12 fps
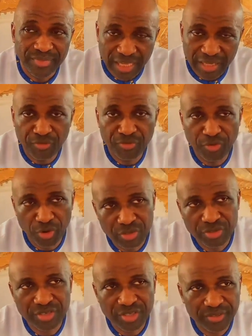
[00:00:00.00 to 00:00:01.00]
and of
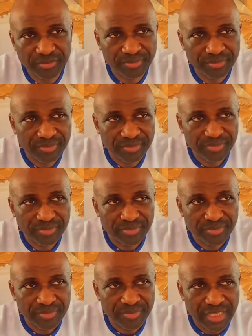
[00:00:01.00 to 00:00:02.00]
course,
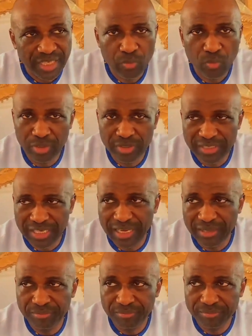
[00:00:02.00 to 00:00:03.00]
a
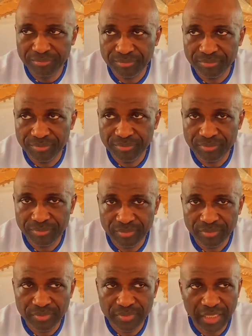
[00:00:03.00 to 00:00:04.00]
one-time
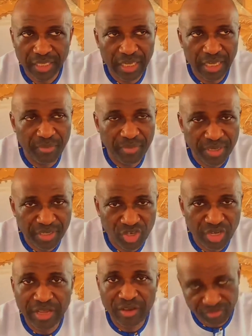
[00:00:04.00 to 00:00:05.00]

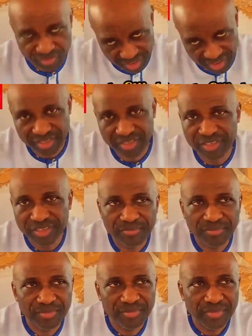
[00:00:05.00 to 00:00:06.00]
military head of state
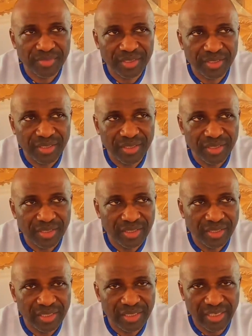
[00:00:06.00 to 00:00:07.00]

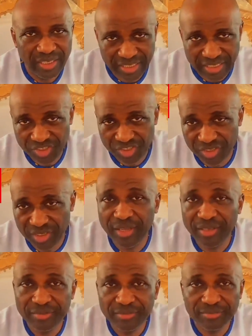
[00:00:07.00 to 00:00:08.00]
in Nigeria.